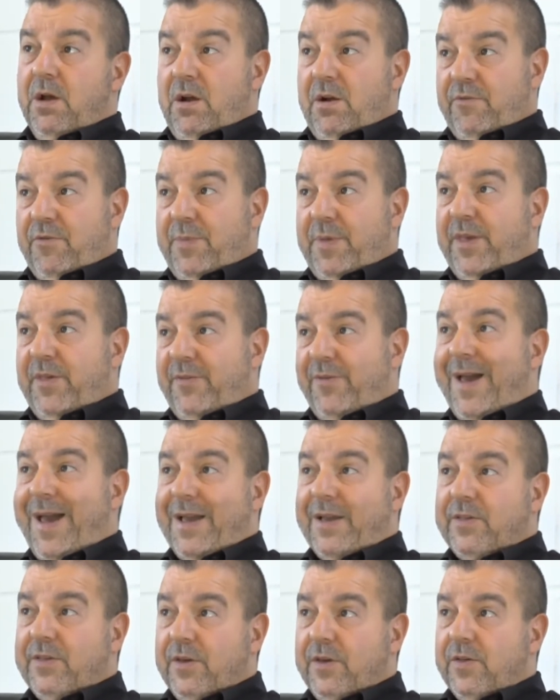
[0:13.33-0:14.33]
From these
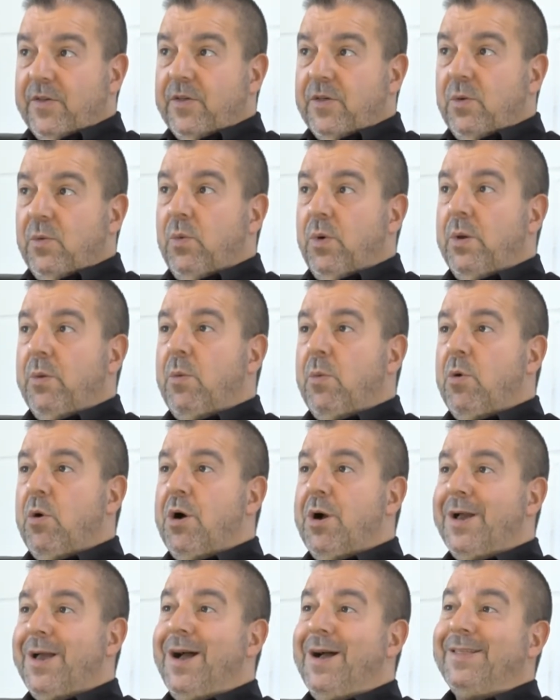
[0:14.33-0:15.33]
factors, we will
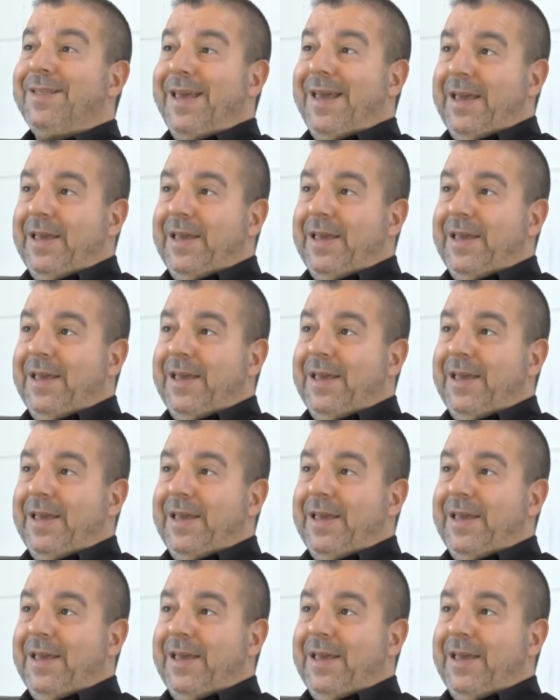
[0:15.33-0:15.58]
work out